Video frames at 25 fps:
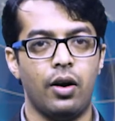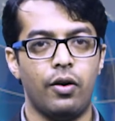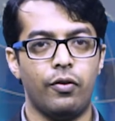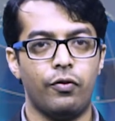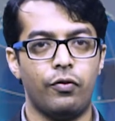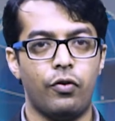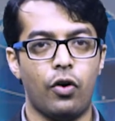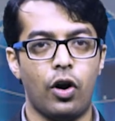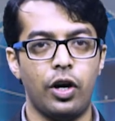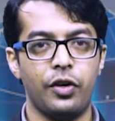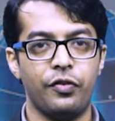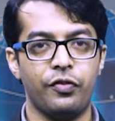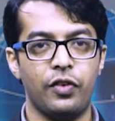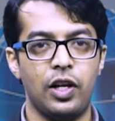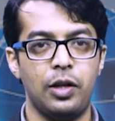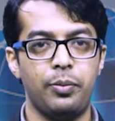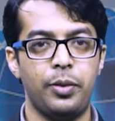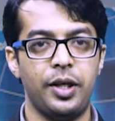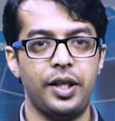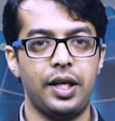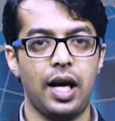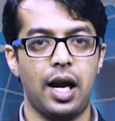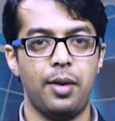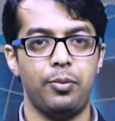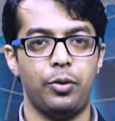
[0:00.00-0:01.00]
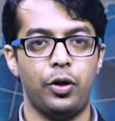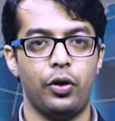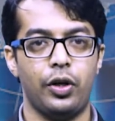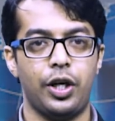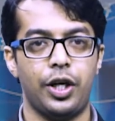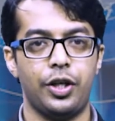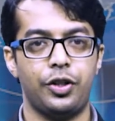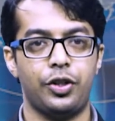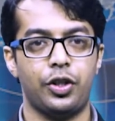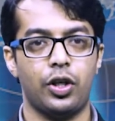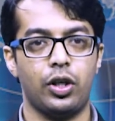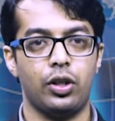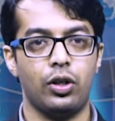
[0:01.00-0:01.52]
what will be time
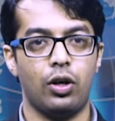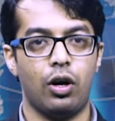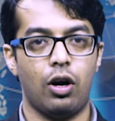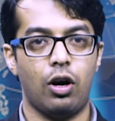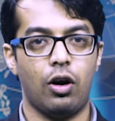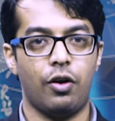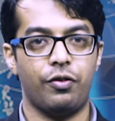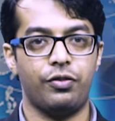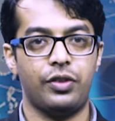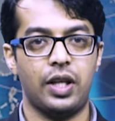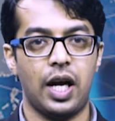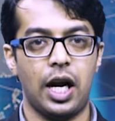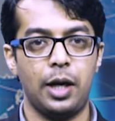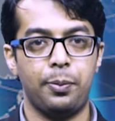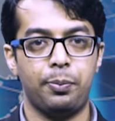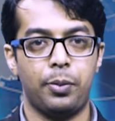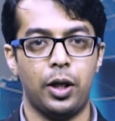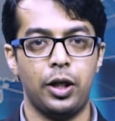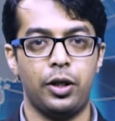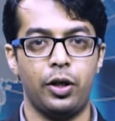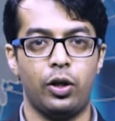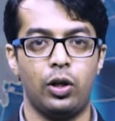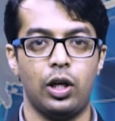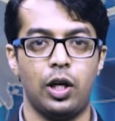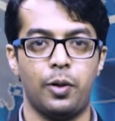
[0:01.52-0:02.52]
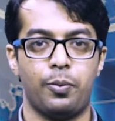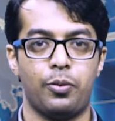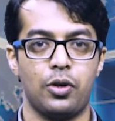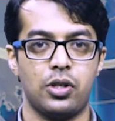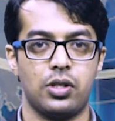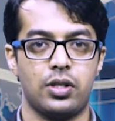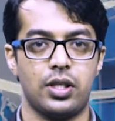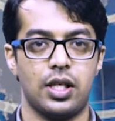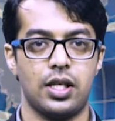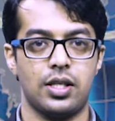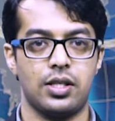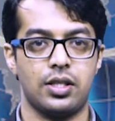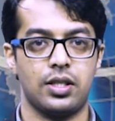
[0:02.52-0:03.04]
duration of that particular
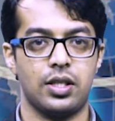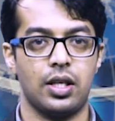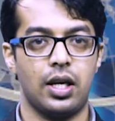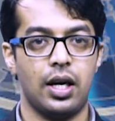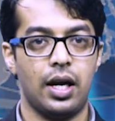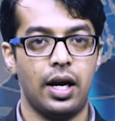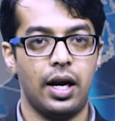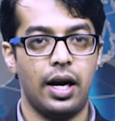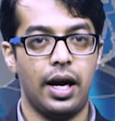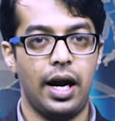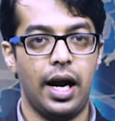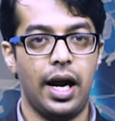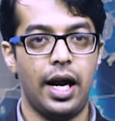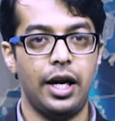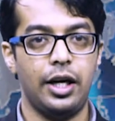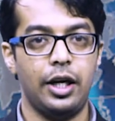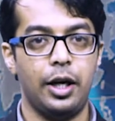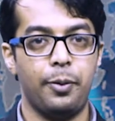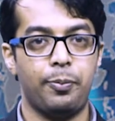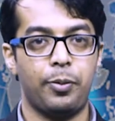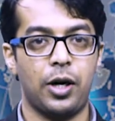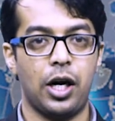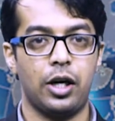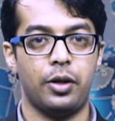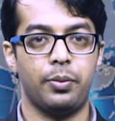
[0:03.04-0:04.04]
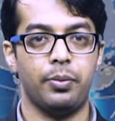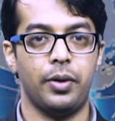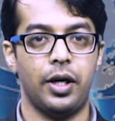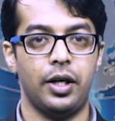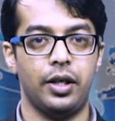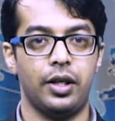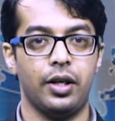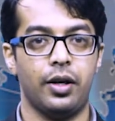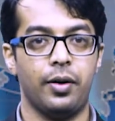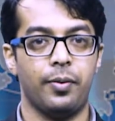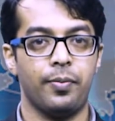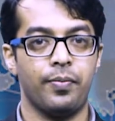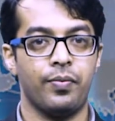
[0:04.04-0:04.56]
process and
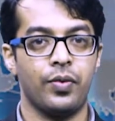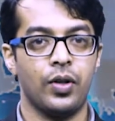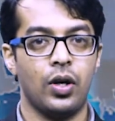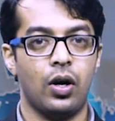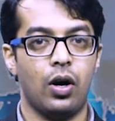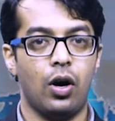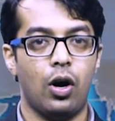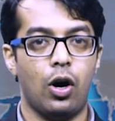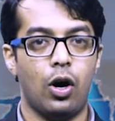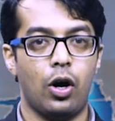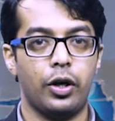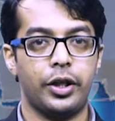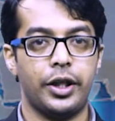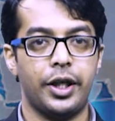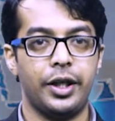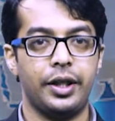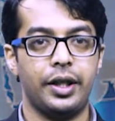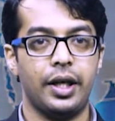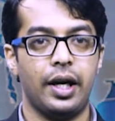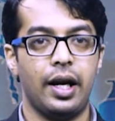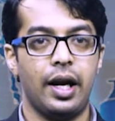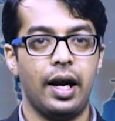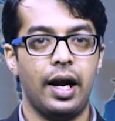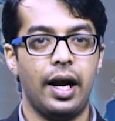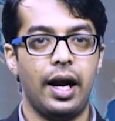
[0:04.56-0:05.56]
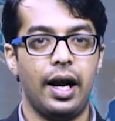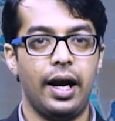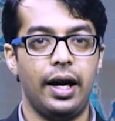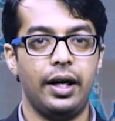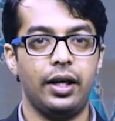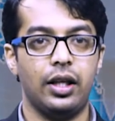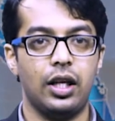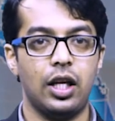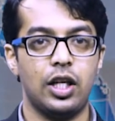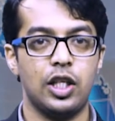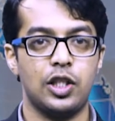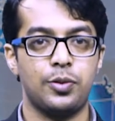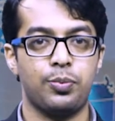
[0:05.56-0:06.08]
department. Audit and
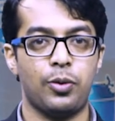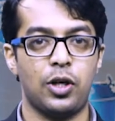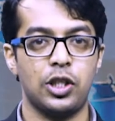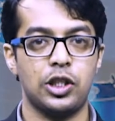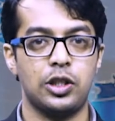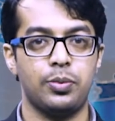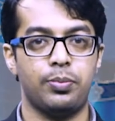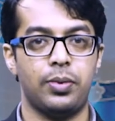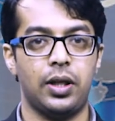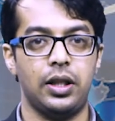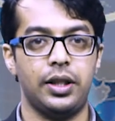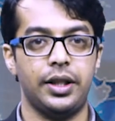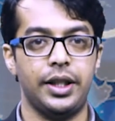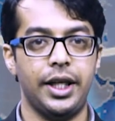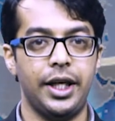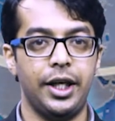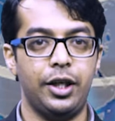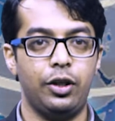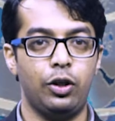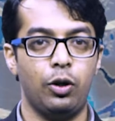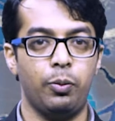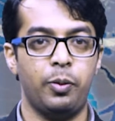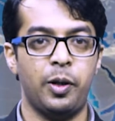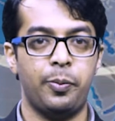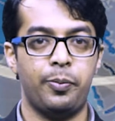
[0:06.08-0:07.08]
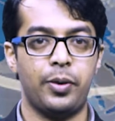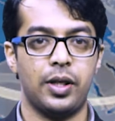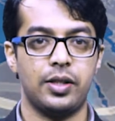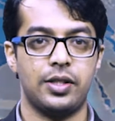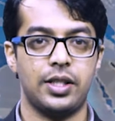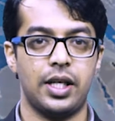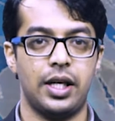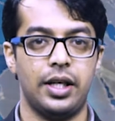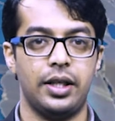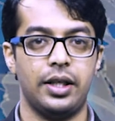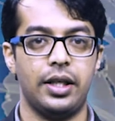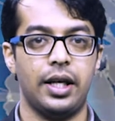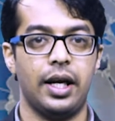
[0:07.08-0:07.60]
the responsible need to be
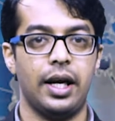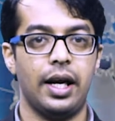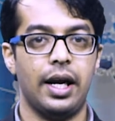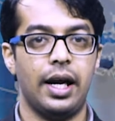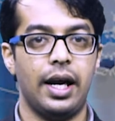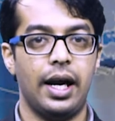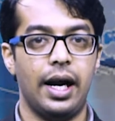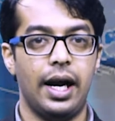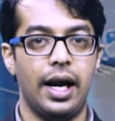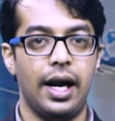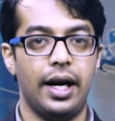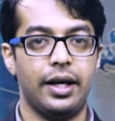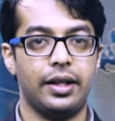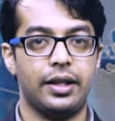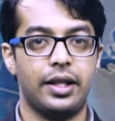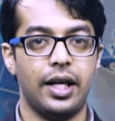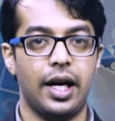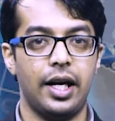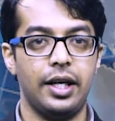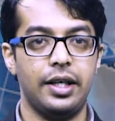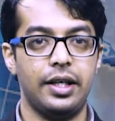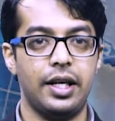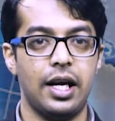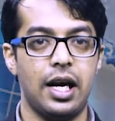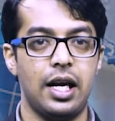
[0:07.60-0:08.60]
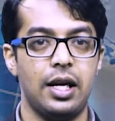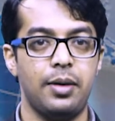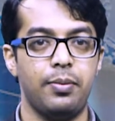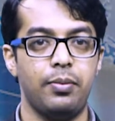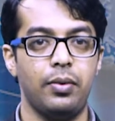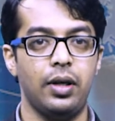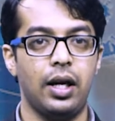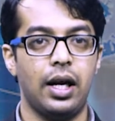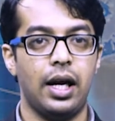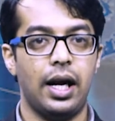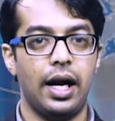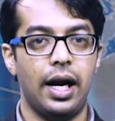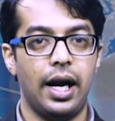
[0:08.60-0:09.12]
present at that time
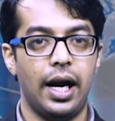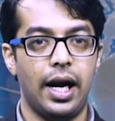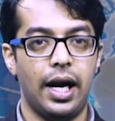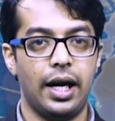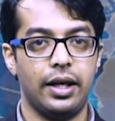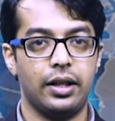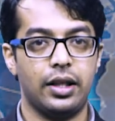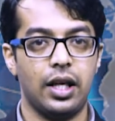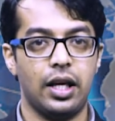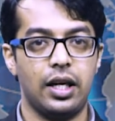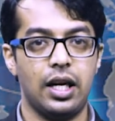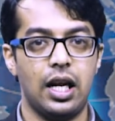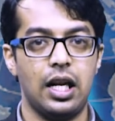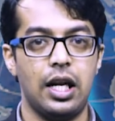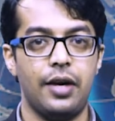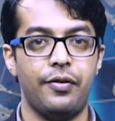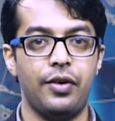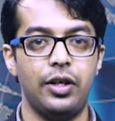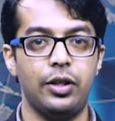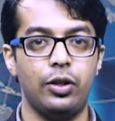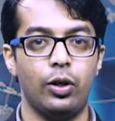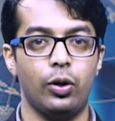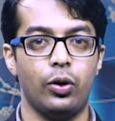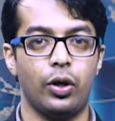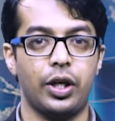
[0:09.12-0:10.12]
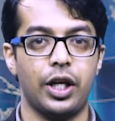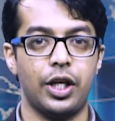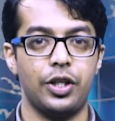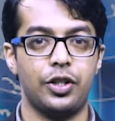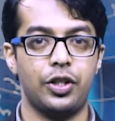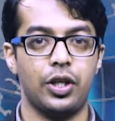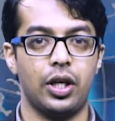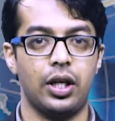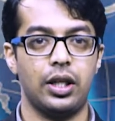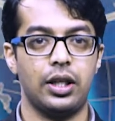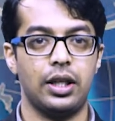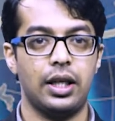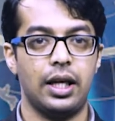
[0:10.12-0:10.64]
at the relevant
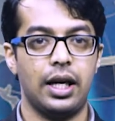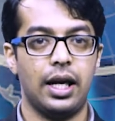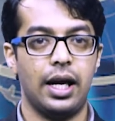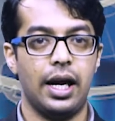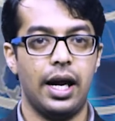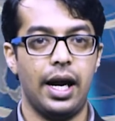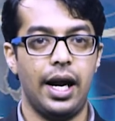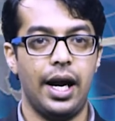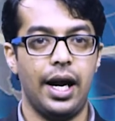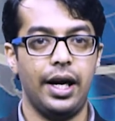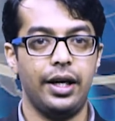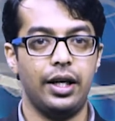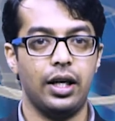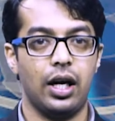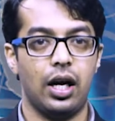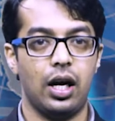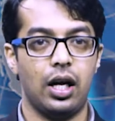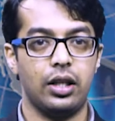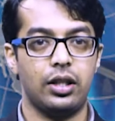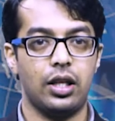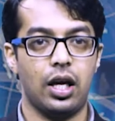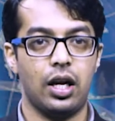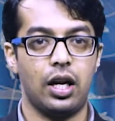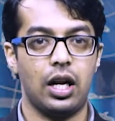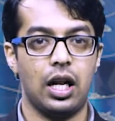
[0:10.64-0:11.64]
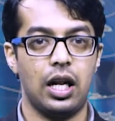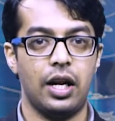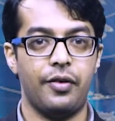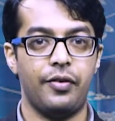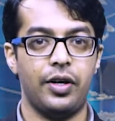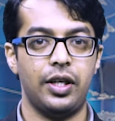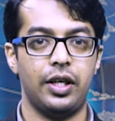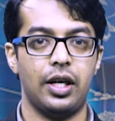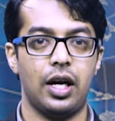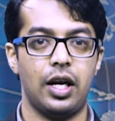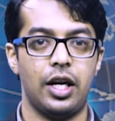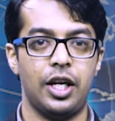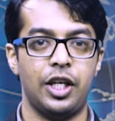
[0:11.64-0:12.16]
location and other
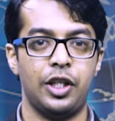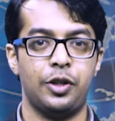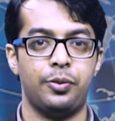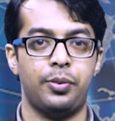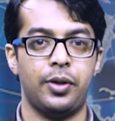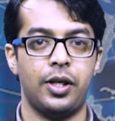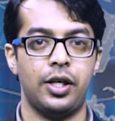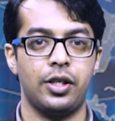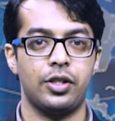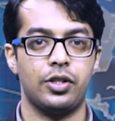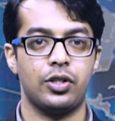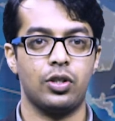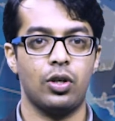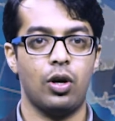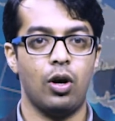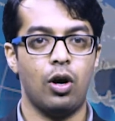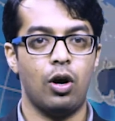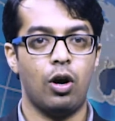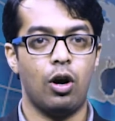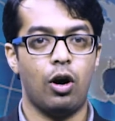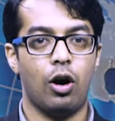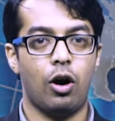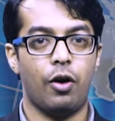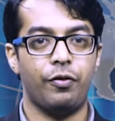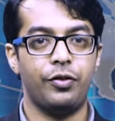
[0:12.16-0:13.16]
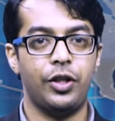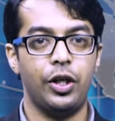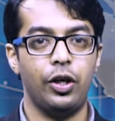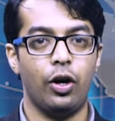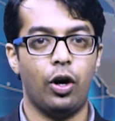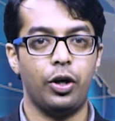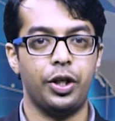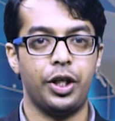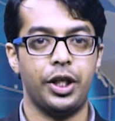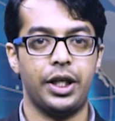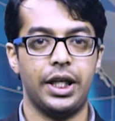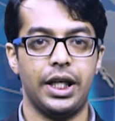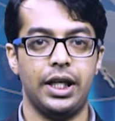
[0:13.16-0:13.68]
relevant arrangements of the
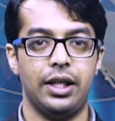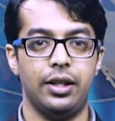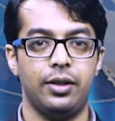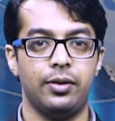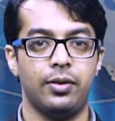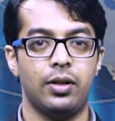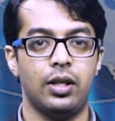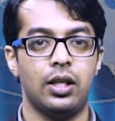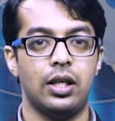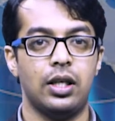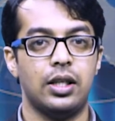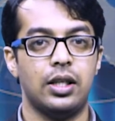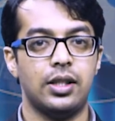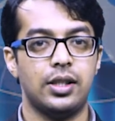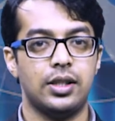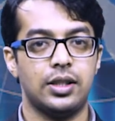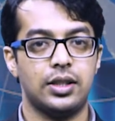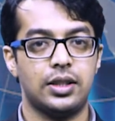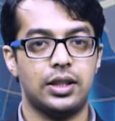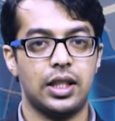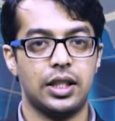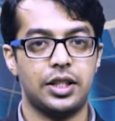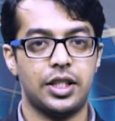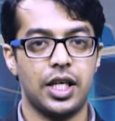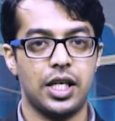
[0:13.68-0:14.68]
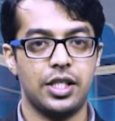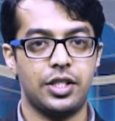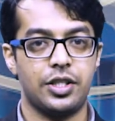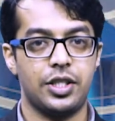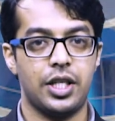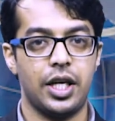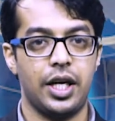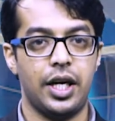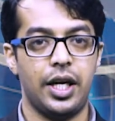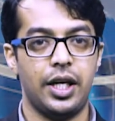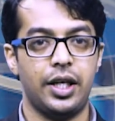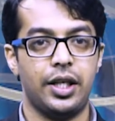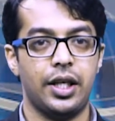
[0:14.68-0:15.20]
auditee, such as
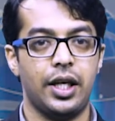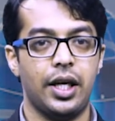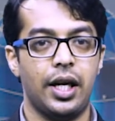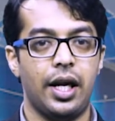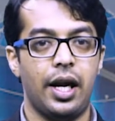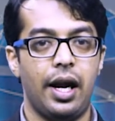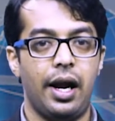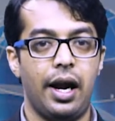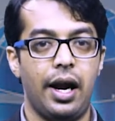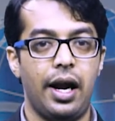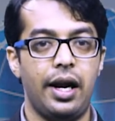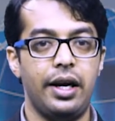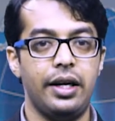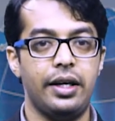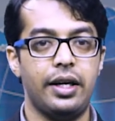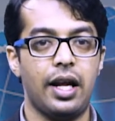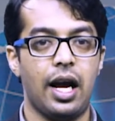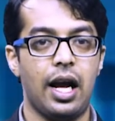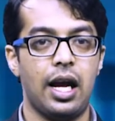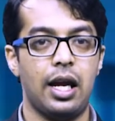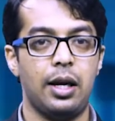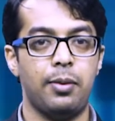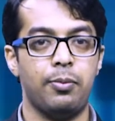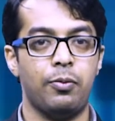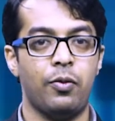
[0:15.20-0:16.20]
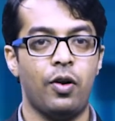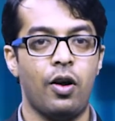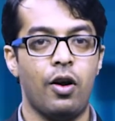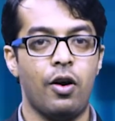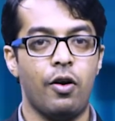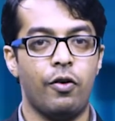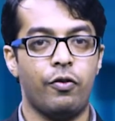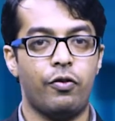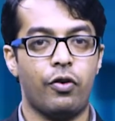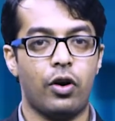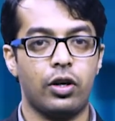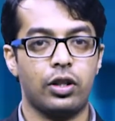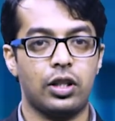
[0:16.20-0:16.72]
date and time
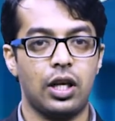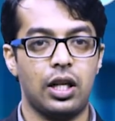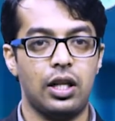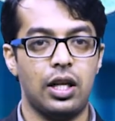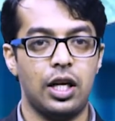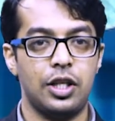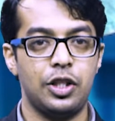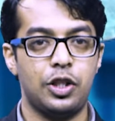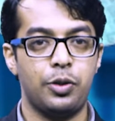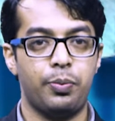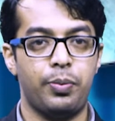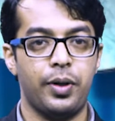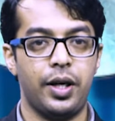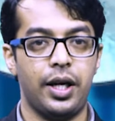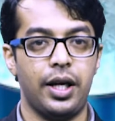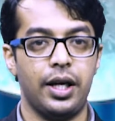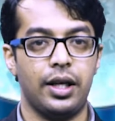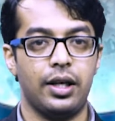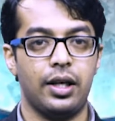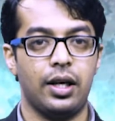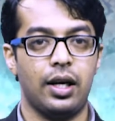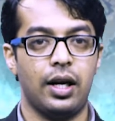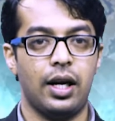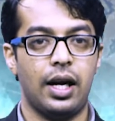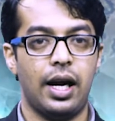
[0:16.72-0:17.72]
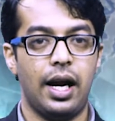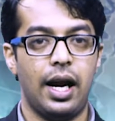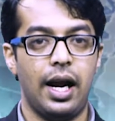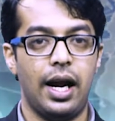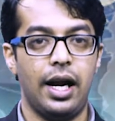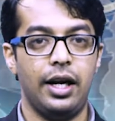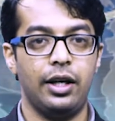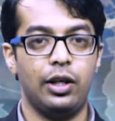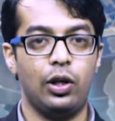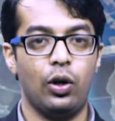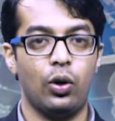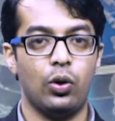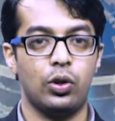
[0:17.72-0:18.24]
for the lunch break
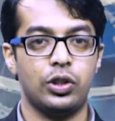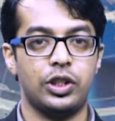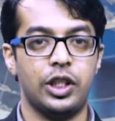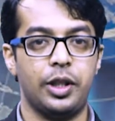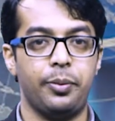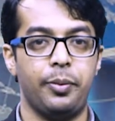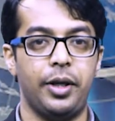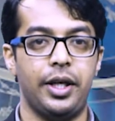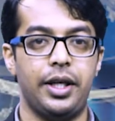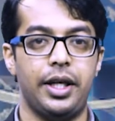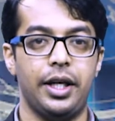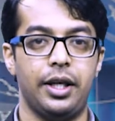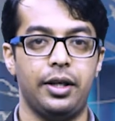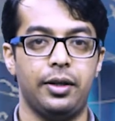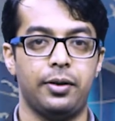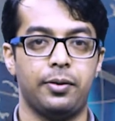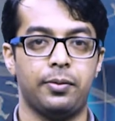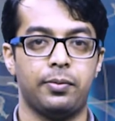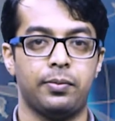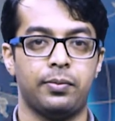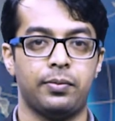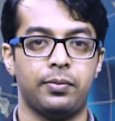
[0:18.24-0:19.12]
and closing meeting.